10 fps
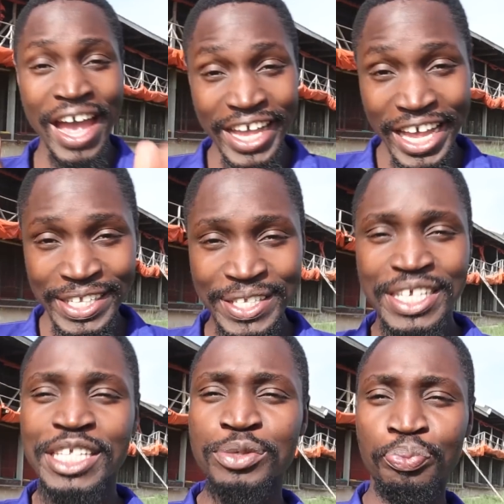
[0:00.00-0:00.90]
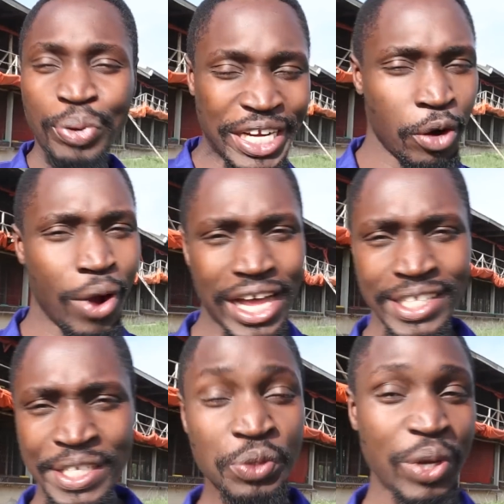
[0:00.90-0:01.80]
Hey guys, it's been a
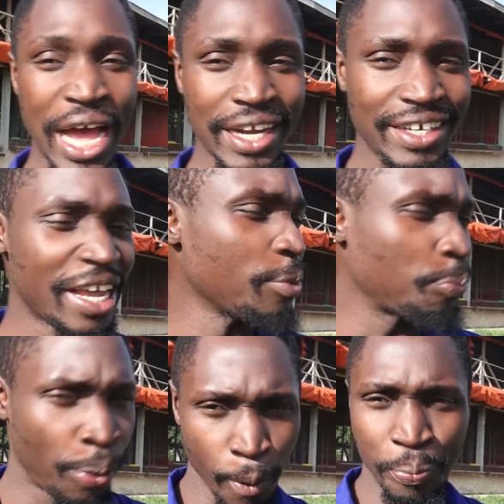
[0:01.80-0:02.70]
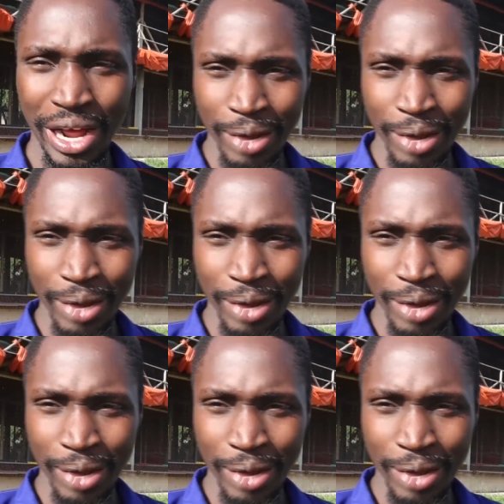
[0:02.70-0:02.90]
while since we had a proper